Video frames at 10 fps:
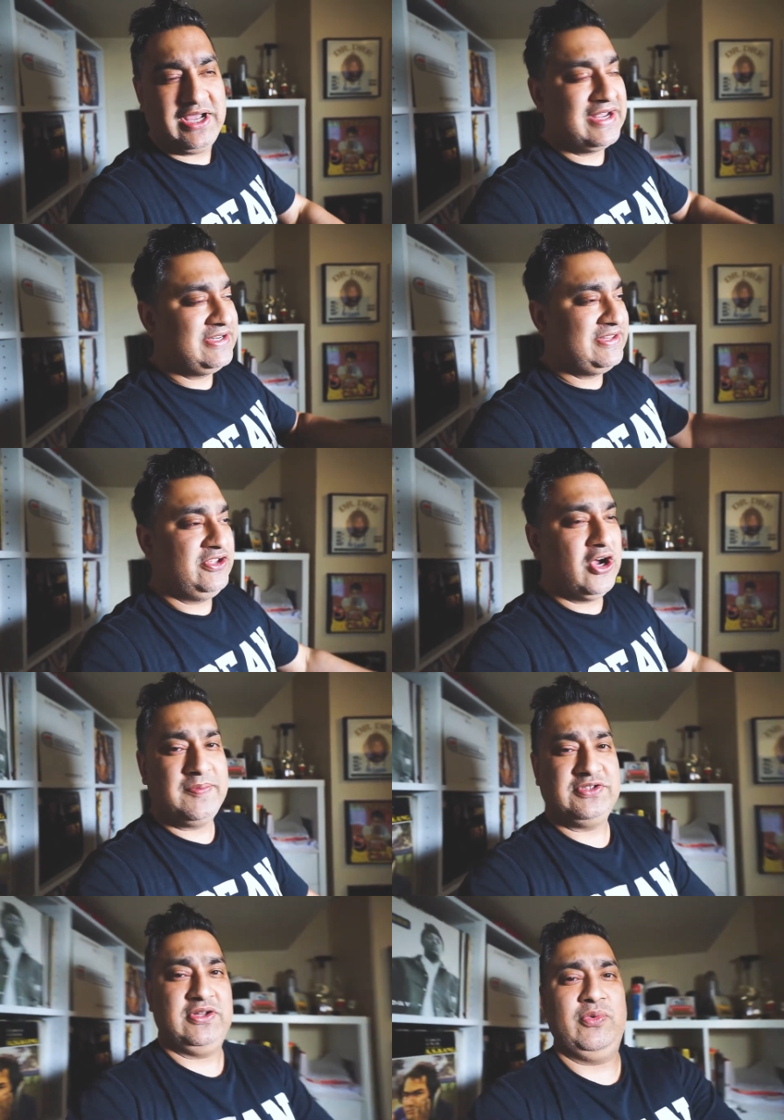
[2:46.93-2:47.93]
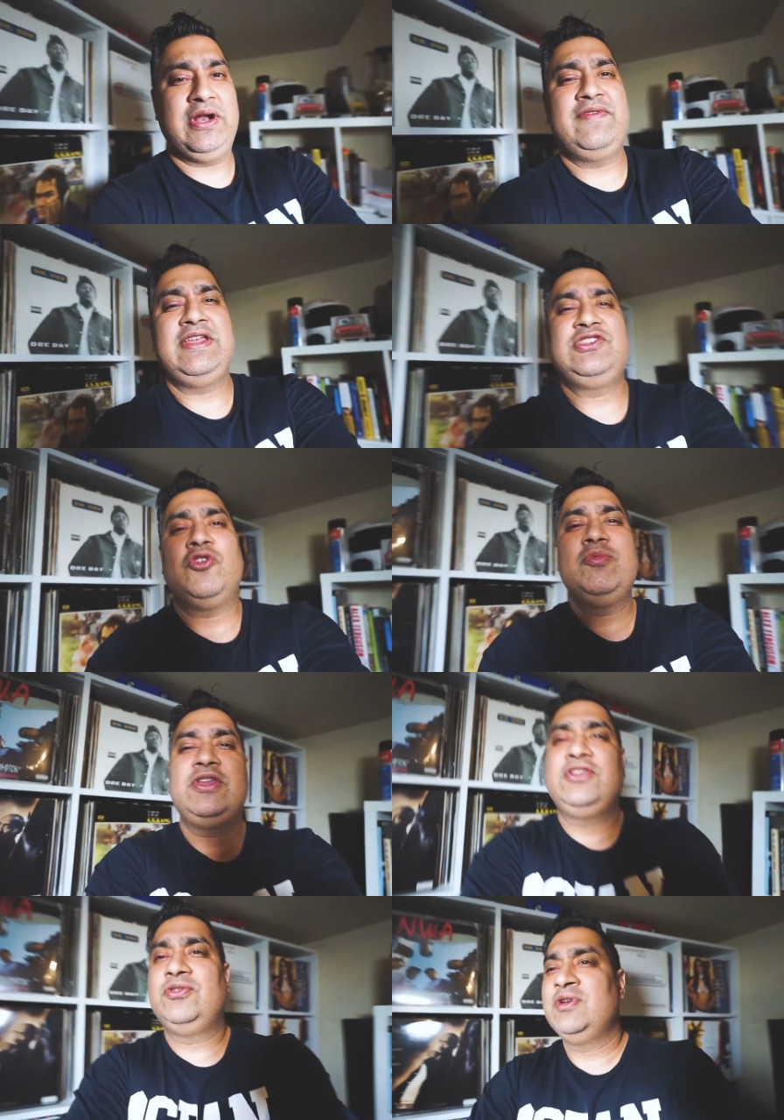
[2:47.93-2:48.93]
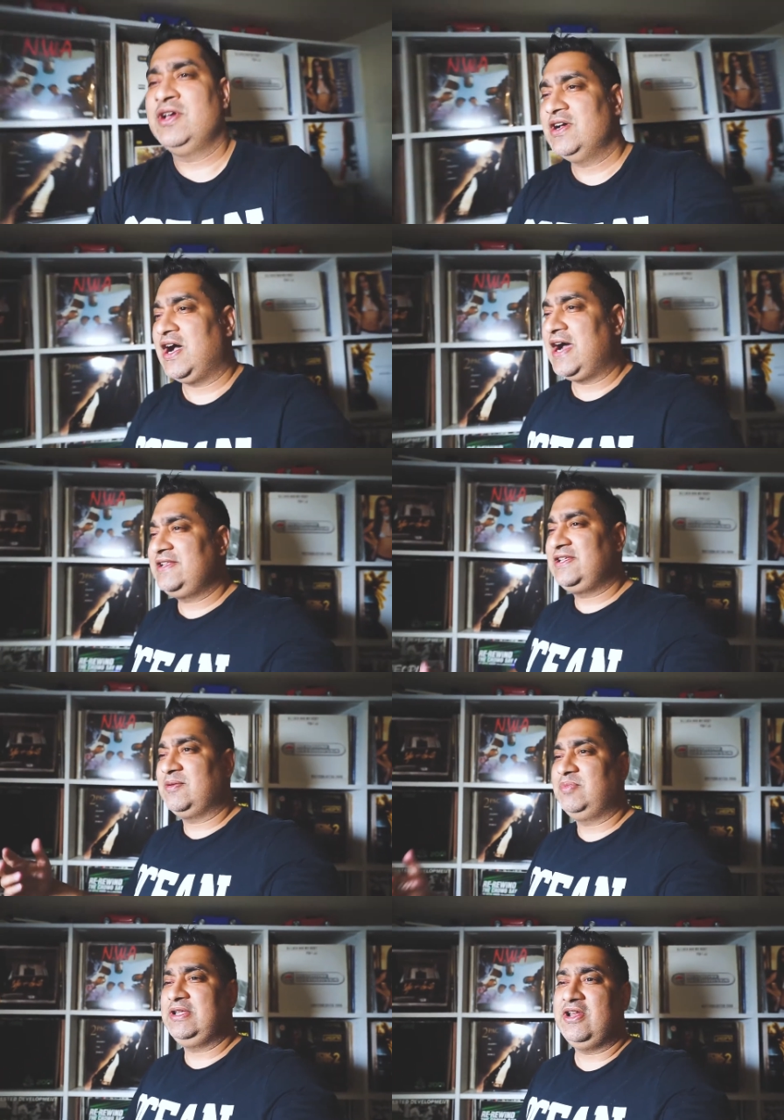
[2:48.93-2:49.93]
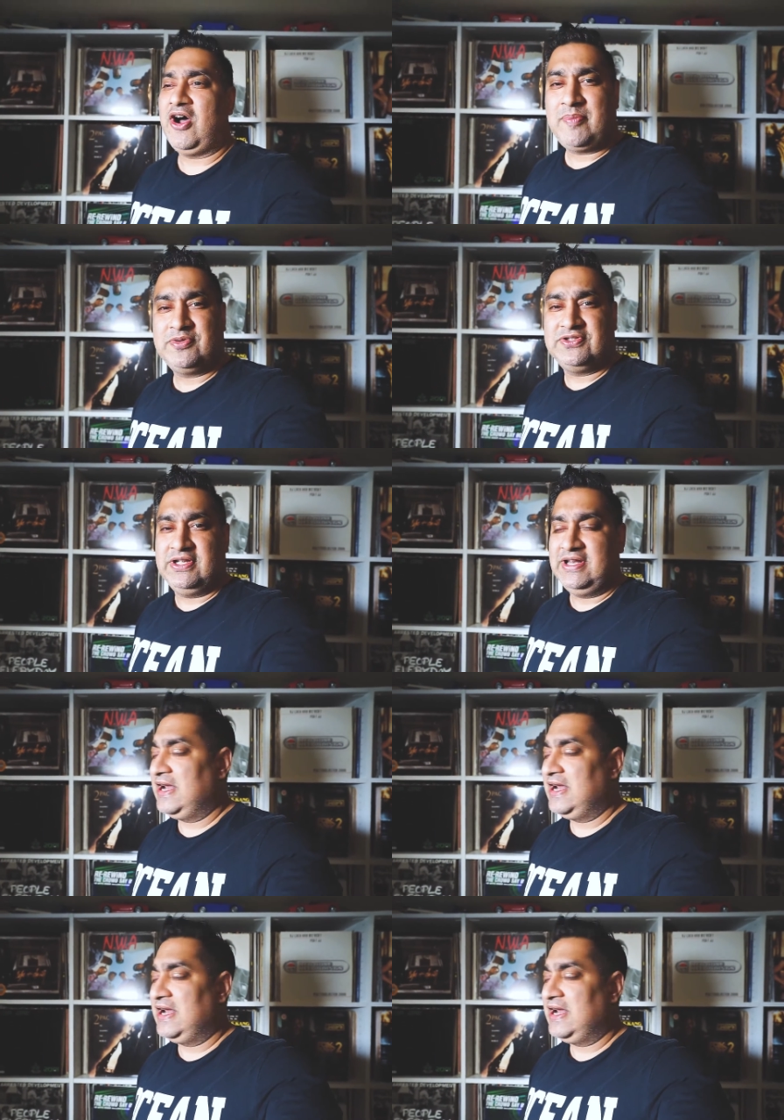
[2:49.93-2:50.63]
I did the opposite. Whatever they told me to do, I did the complete opposite.